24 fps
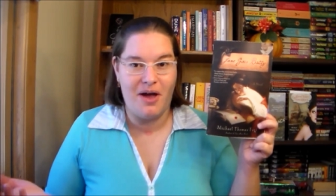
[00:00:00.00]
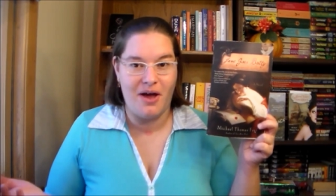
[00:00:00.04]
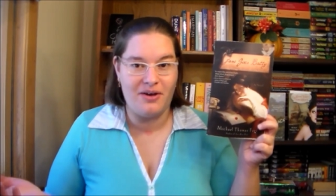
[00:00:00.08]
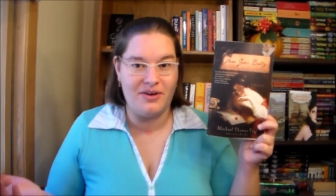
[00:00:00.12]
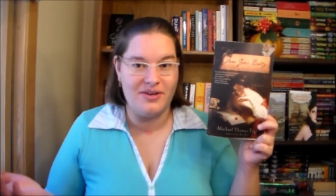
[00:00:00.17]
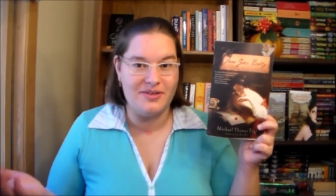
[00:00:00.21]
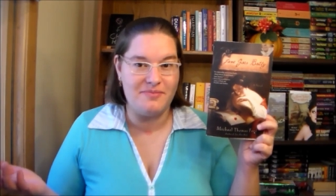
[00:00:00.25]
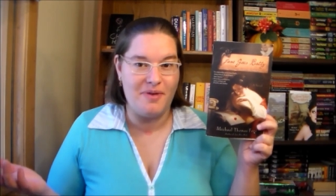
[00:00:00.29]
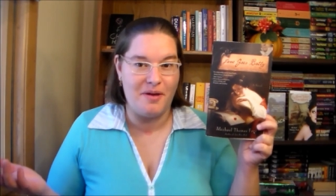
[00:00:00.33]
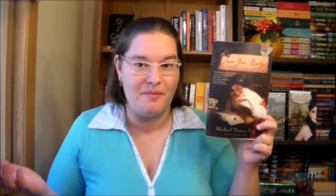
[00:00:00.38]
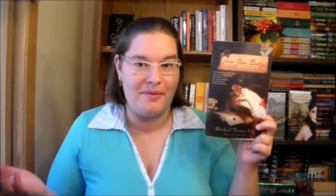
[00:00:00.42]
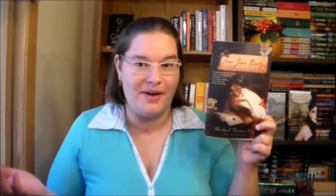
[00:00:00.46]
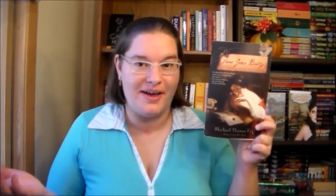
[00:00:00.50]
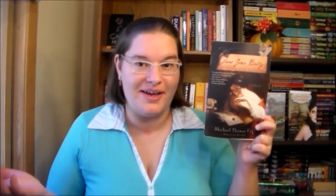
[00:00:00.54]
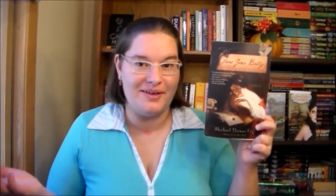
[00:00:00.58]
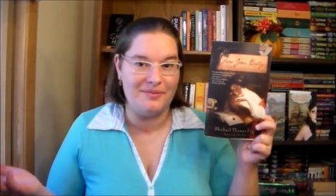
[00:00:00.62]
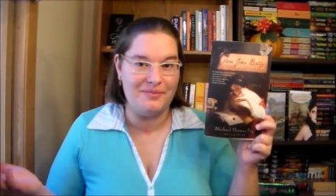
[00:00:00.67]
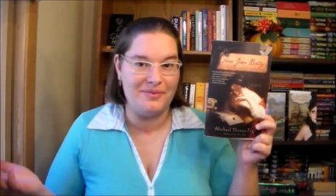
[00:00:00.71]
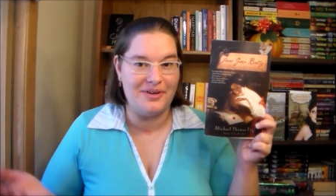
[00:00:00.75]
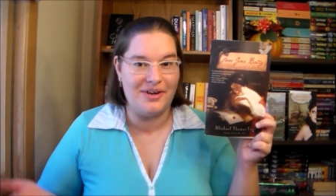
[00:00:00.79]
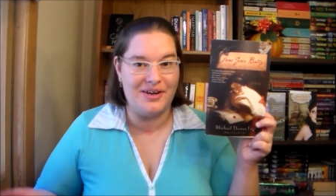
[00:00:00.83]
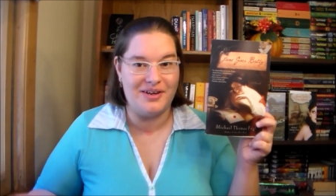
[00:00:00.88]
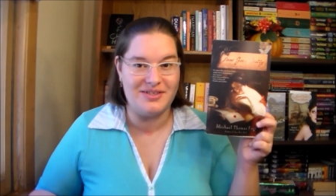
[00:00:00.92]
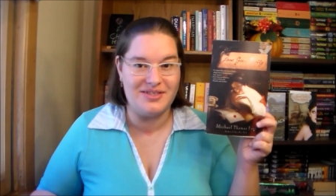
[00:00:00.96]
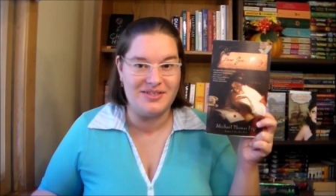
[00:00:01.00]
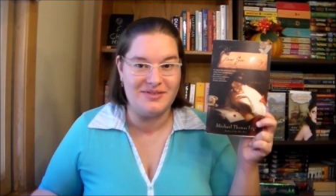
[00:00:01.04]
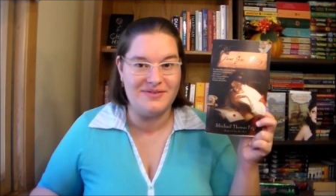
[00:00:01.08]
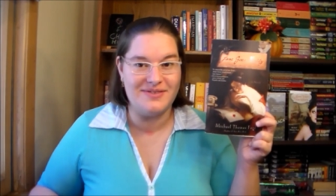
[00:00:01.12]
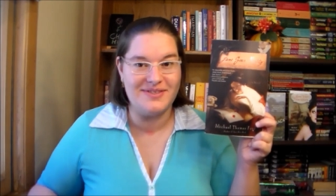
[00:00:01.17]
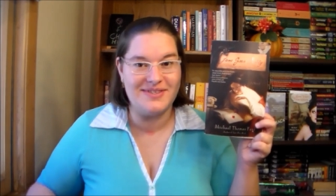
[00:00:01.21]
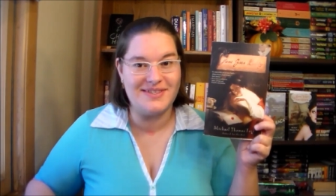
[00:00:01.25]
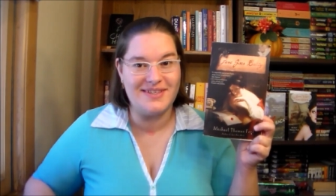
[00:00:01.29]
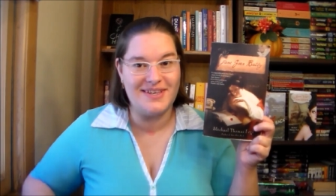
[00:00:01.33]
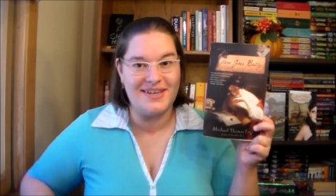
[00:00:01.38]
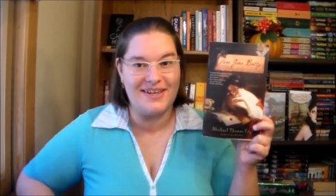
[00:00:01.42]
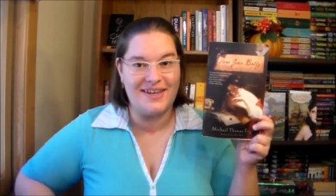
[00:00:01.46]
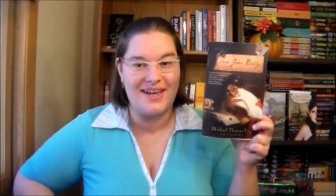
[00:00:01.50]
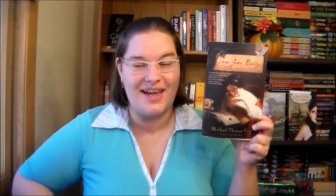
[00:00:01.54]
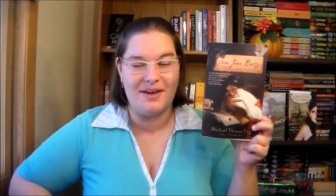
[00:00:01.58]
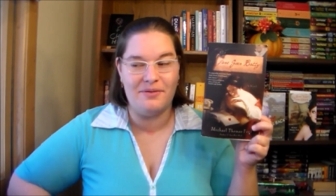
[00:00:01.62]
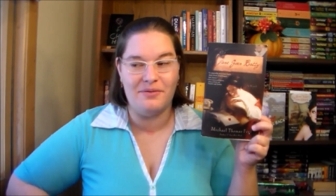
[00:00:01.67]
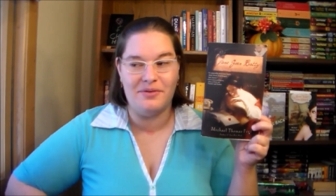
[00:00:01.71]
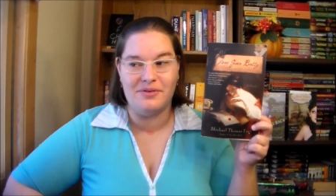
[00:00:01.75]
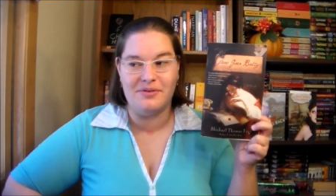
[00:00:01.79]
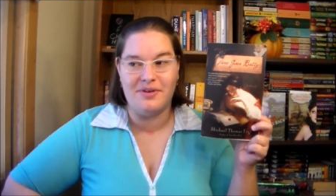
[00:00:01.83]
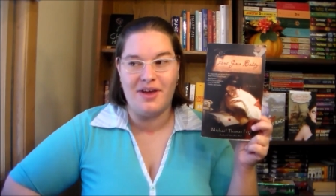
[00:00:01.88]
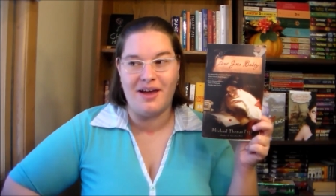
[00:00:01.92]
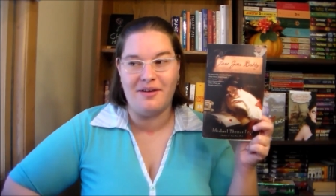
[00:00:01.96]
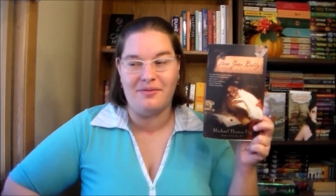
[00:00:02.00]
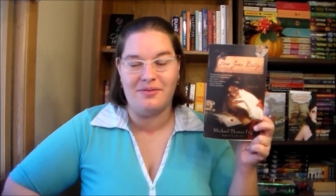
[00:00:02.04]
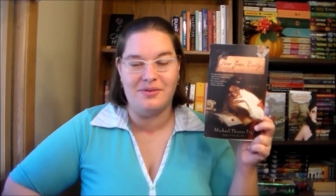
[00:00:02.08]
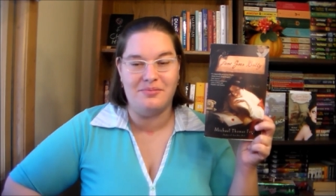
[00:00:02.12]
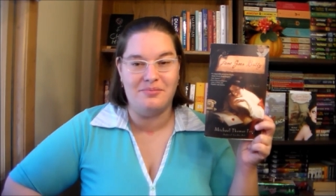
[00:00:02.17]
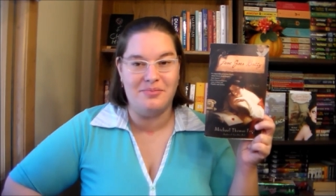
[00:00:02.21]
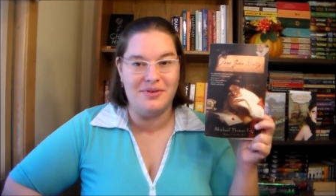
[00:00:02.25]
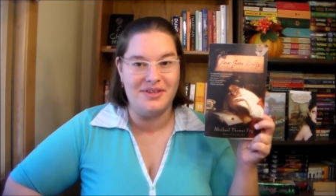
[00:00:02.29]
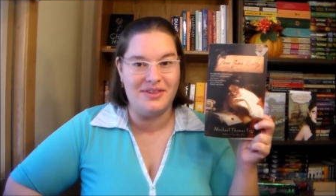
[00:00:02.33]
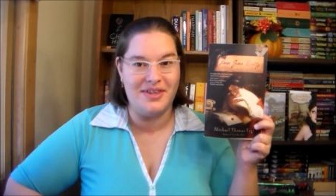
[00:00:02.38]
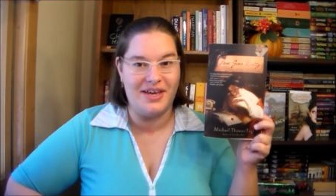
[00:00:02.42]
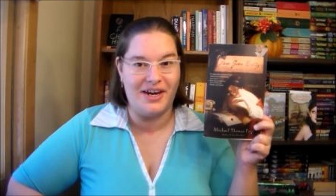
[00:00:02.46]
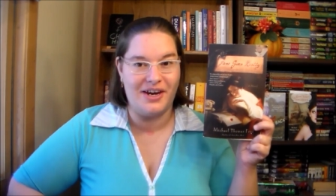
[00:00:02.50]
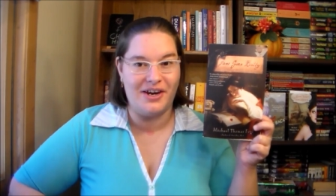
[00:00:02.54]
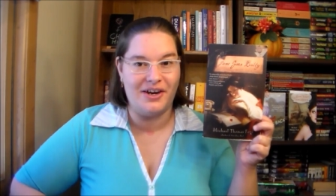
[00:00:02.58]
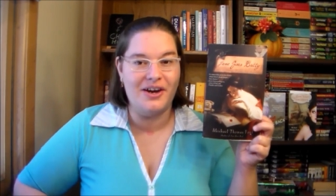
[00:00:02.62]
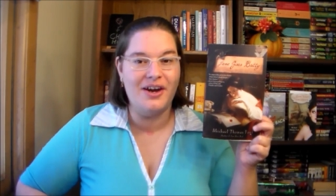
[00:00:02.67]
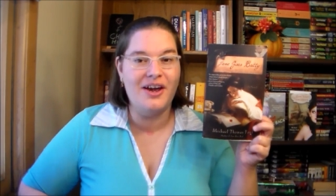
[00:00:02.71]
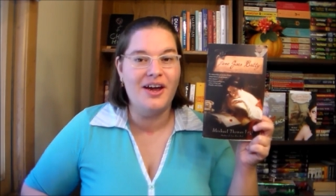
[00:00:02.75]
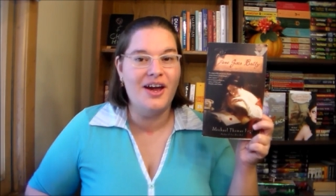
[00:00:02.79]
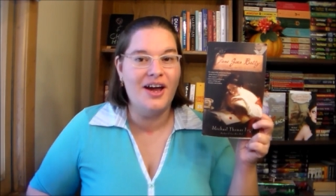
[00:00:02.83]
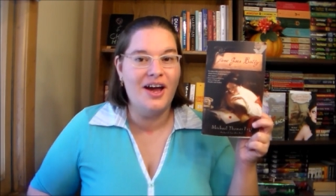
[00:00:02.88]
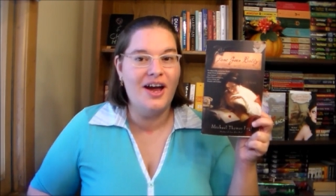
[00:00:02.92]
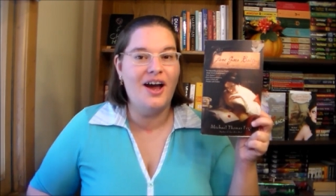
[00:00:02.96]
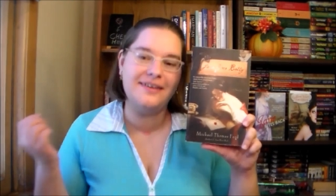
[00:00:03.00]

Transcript: boggles my mind, but also is like, I would be there.